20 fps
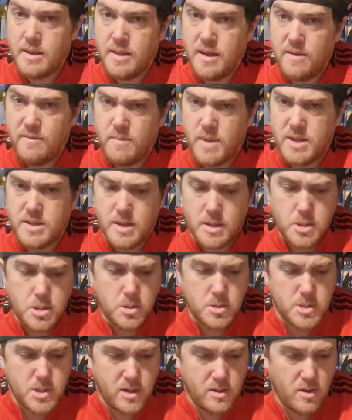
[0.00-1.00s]
They have Monday,
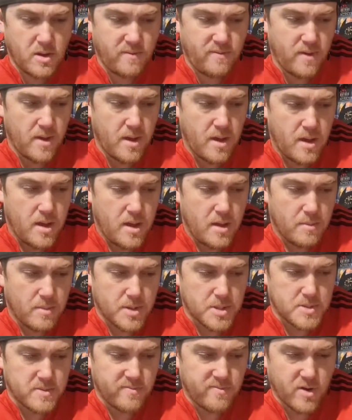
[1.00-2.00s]
Tuesday off,
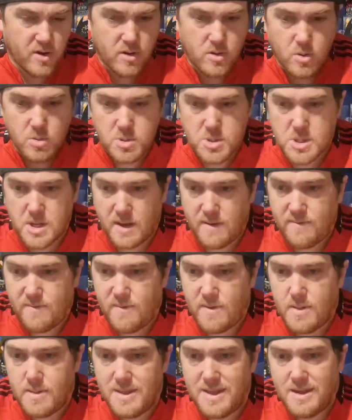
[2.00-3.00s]
but some very cool stuff
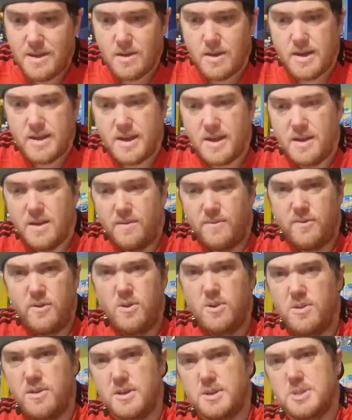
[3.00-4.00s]
there. I get a
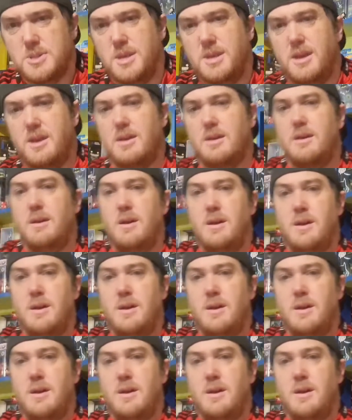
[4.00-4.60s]
few things there.